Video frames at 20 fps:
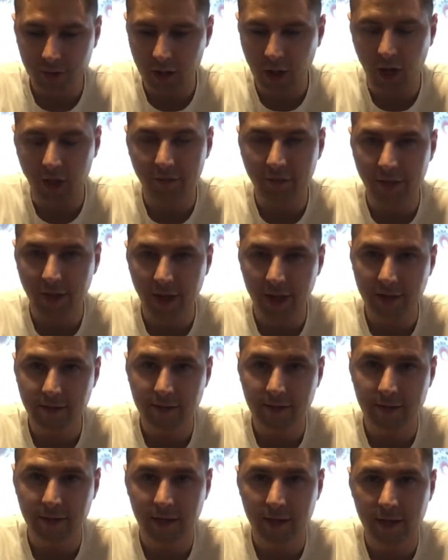coffee
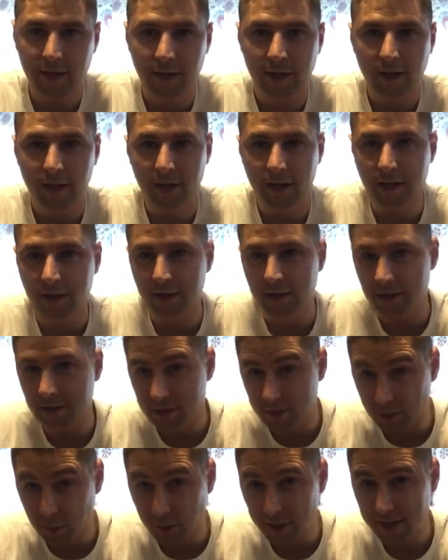taste, and then the
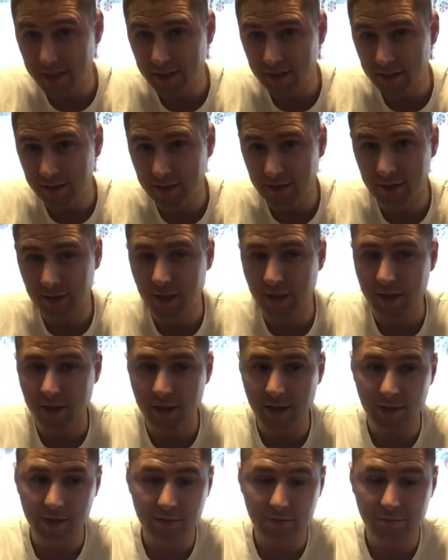sweet, and
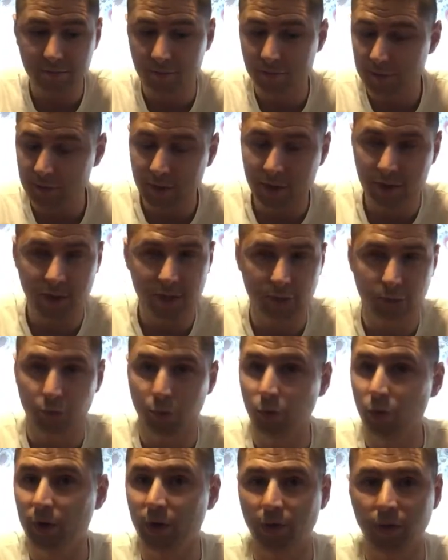then just
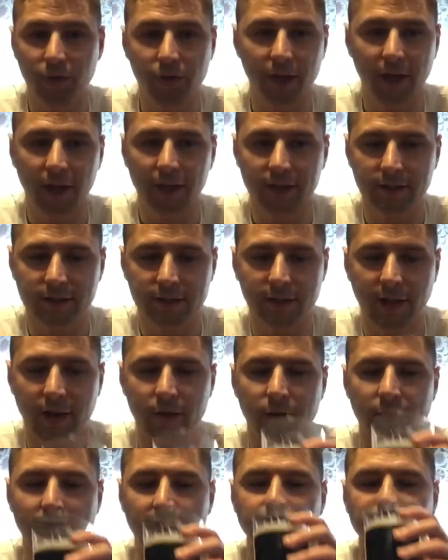real thick
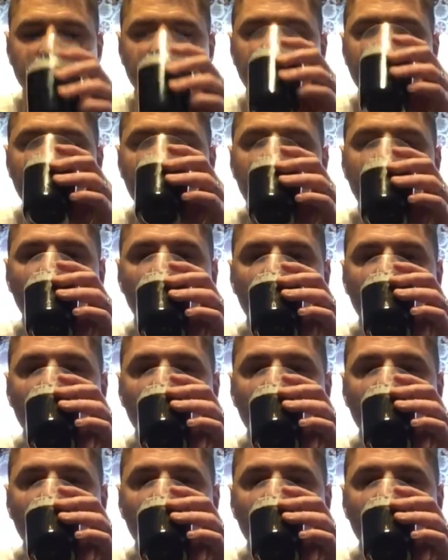stout after that.